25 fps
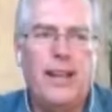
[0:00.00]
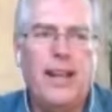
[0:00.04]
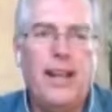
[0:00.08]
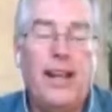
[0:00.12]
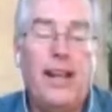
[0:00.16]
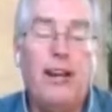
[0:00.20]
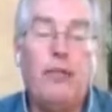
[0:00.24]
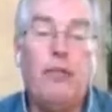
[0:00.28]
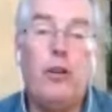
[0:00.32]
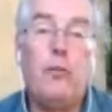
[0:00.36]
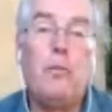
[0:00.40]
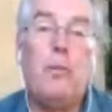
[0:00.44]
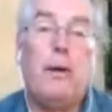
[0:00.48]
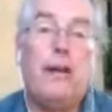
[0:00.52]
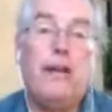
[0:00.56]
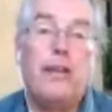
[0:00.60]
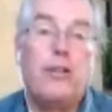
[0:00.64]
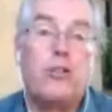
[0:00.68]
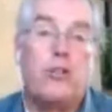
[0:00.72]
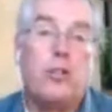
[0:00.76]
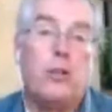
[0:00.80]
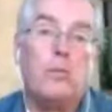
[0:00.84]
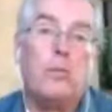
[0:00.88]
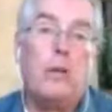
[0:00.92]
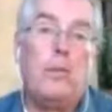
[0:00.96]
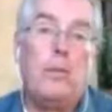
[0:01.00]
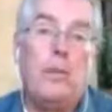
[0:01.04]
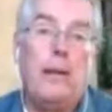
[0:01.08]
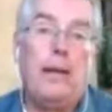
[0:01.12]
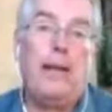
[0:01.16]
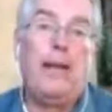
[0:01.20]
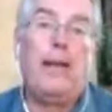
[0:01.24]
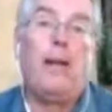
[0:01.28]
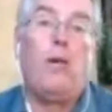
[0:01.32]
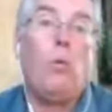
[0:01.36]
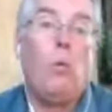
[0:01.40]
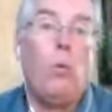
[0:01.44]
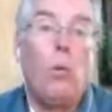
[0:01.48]
everybody should be
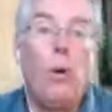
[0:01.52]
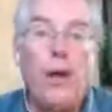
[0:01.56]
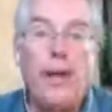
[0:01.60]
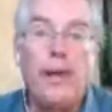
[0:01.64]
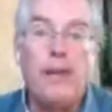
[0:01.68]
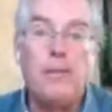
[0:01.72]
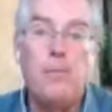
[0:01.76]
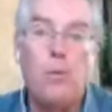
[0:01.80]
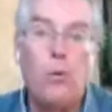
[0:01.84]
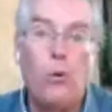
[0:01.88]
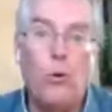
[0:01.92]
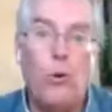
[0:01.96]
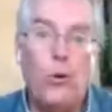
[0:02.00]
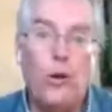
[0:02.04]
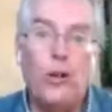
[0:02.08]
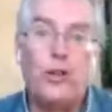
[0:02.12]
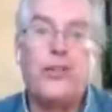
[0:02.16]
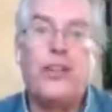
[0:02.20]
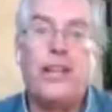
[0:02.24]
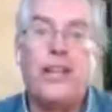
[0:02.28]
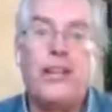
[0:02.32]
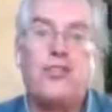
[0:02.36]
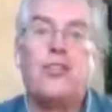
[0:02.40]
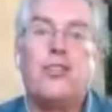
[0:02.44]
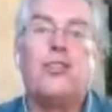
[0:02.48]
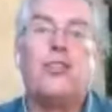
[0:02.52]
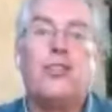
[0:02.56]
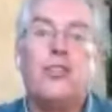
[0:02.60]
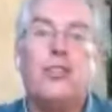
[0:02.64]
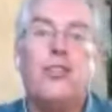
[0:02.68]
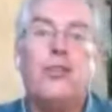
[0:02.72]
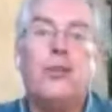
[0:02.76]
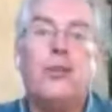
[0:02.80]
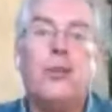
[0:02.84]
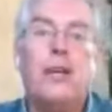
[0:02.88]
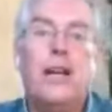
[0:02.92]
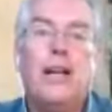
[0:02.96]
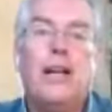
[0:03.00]
paying way more attention
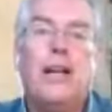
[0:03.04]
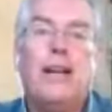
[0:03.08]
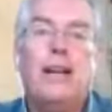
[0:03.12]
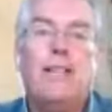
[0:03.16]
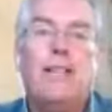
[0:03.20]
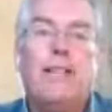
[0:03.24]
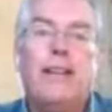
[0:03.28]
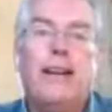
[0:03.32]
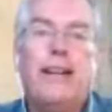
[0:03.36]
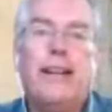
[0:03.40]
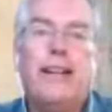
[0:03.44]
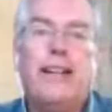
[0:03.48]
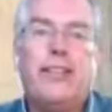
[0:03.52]
to, right?